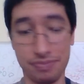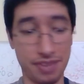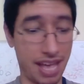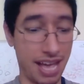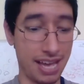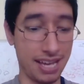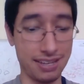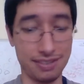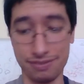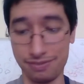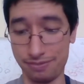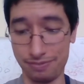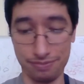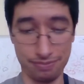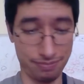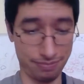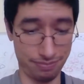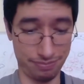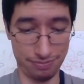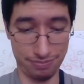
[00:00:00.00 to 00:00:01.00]
I
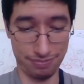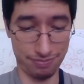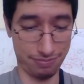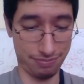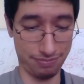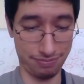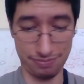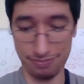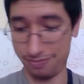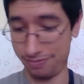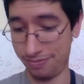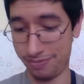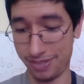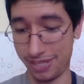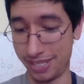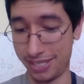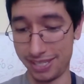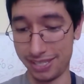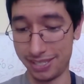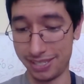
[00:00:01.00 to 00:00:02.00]

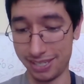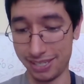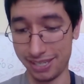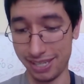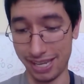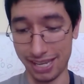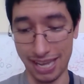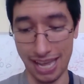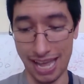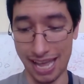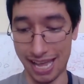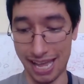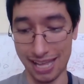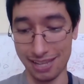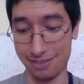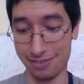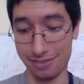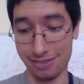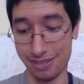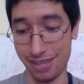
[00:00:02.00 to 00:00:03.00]
this is just like I
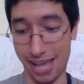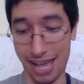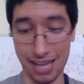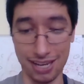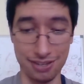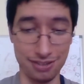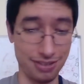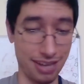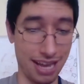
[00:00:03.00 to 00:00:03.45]
I I,